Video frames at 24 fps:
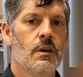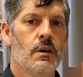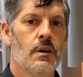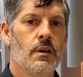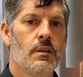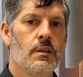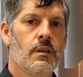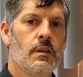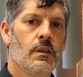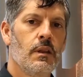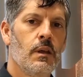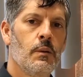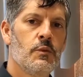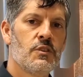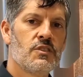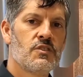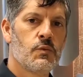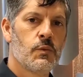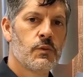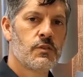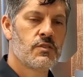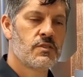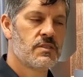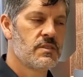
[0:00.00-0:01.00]
the limit
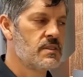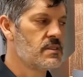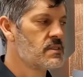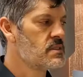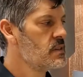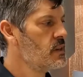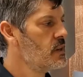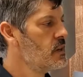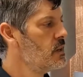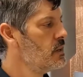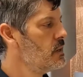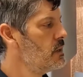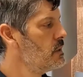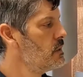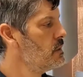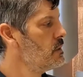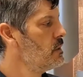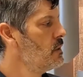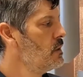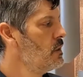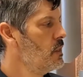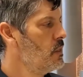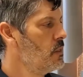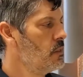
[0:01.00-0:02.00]
switches inside,
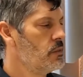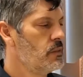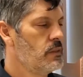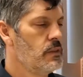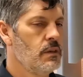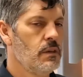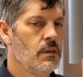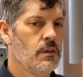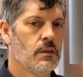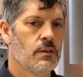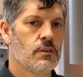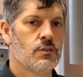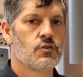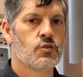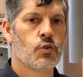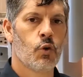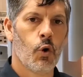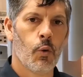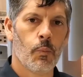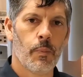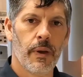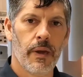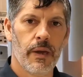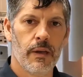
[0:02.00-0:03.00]
the
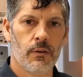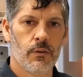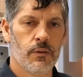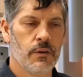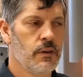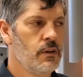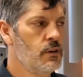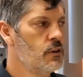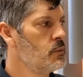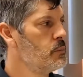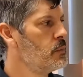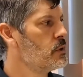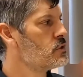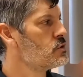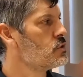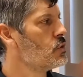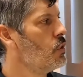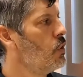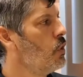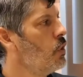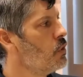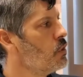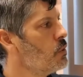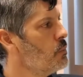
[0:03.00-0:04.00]
control panel here to make sure
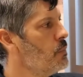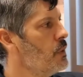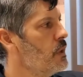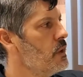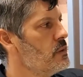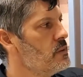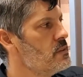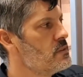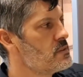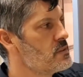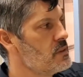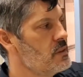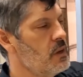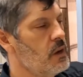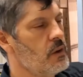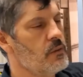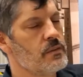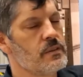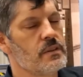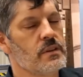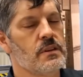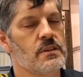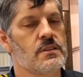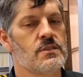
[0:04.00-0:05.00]
all the buttons and
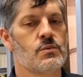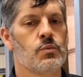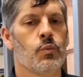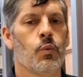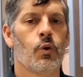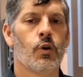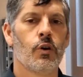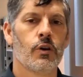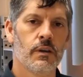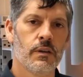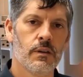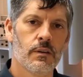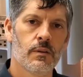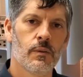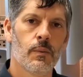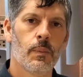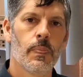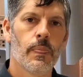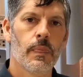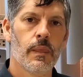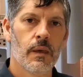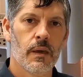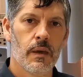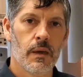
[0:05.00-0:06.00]
everything is working,
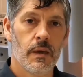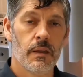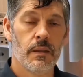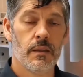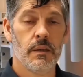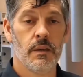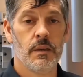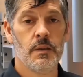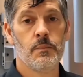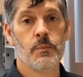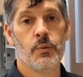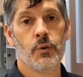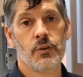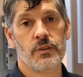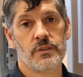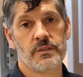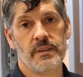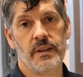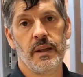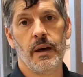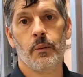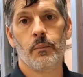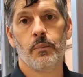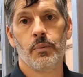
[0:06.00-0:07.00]
and the inputs
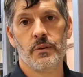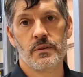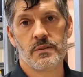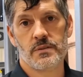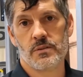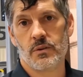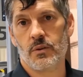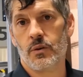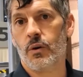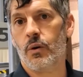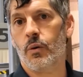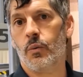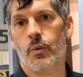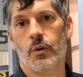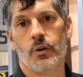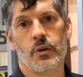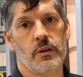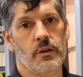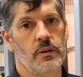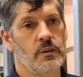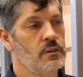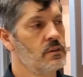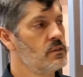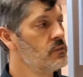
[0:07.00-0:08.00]
and outputs are all
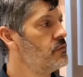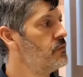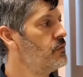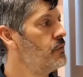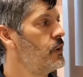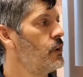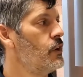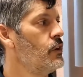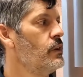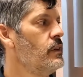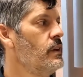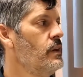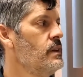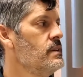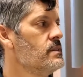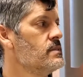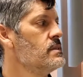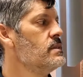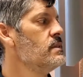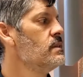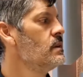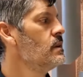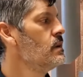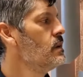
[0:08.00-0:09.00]
working. Very
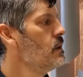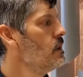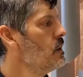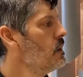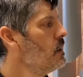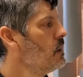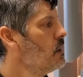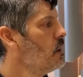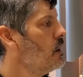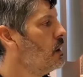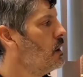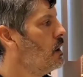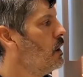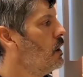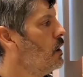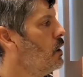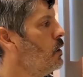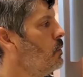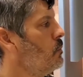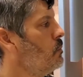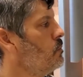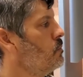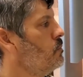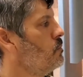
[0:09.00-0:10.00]
easy.
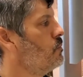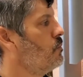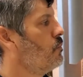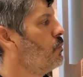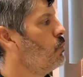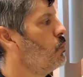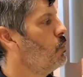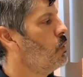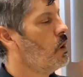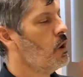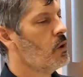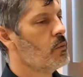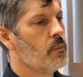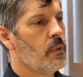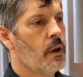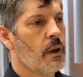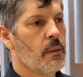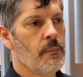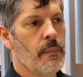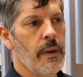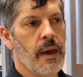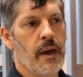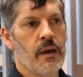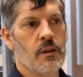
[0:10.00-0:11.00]
All my
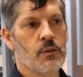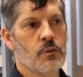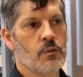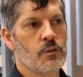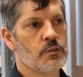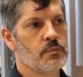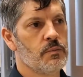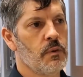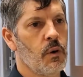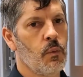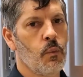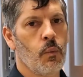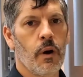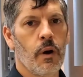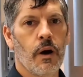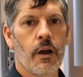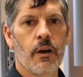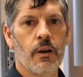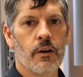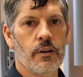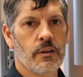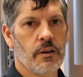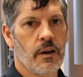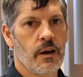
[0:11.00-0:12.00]
manuals, my
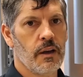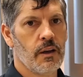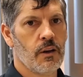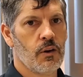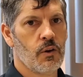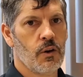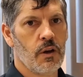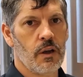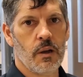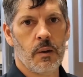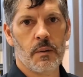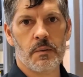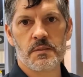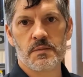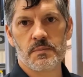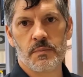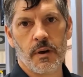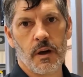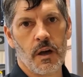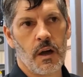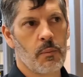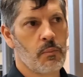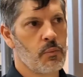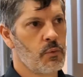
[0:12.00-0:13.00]
wiring diagrams,
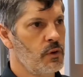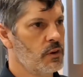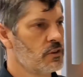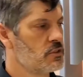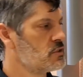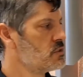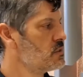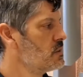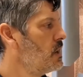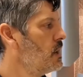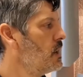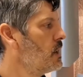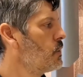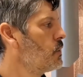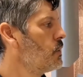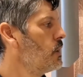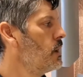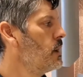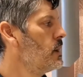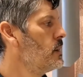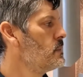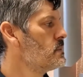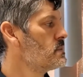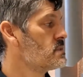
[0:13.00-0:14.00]
my operation
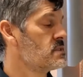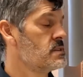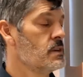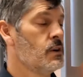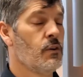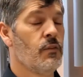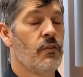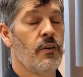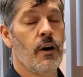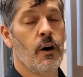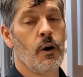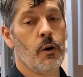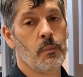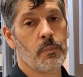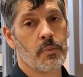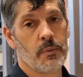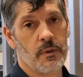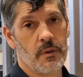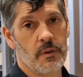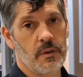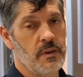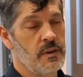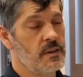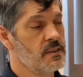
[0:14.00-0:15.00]
diagrams, self-help
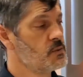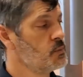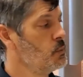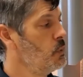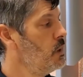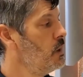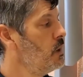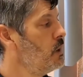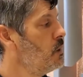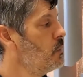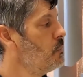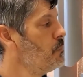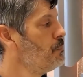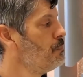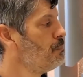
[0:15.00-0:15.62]
as well.